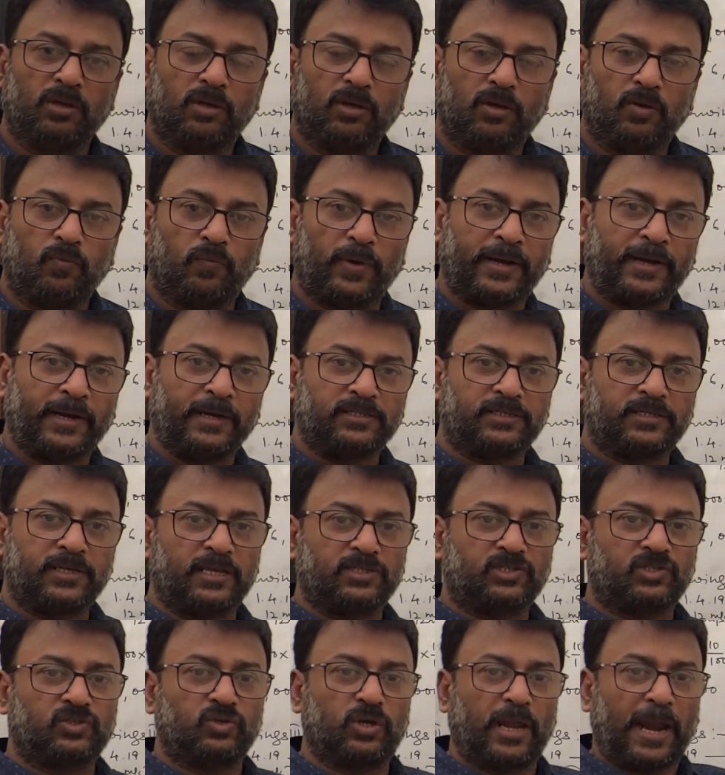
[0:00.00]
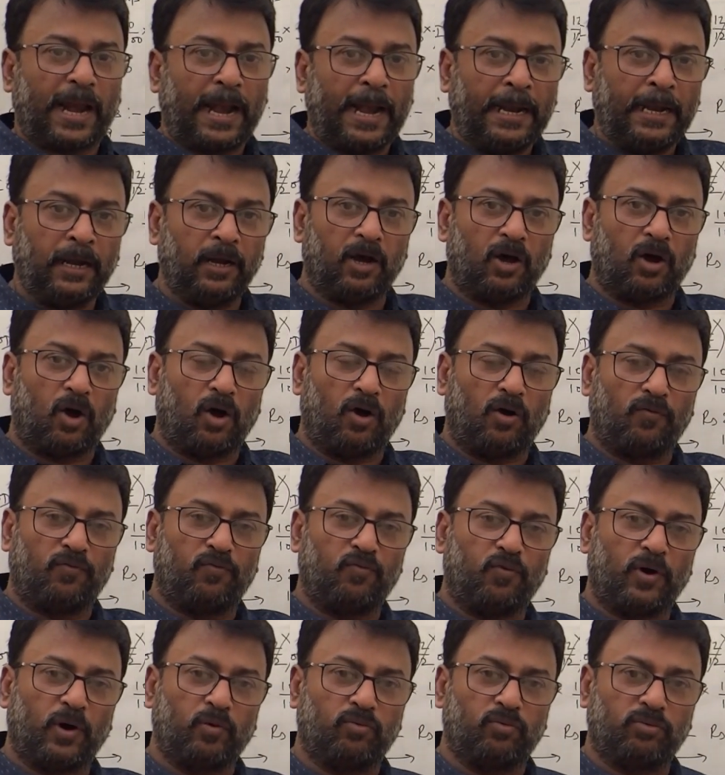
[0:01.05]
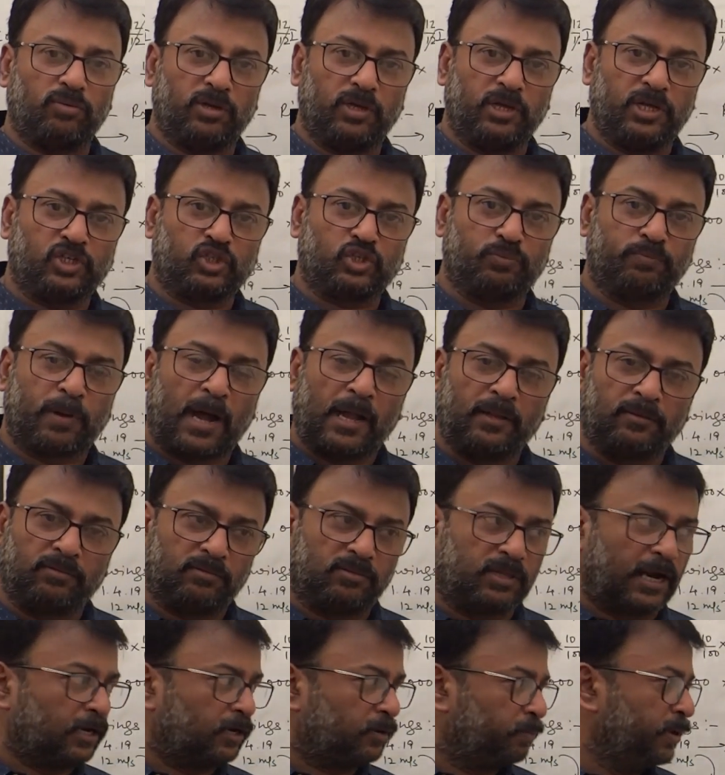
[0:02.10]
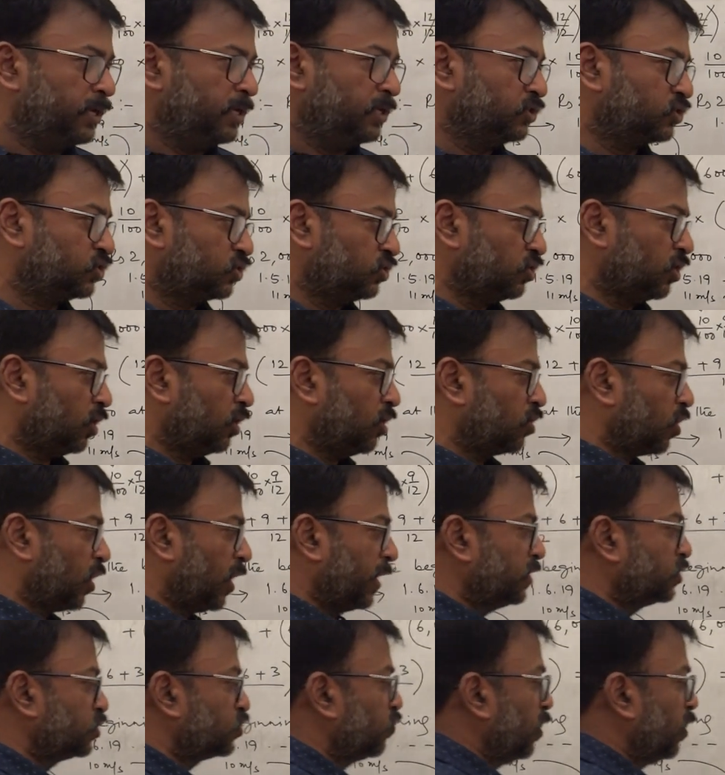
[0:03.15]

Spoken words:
When it says end of each month, that means your drawings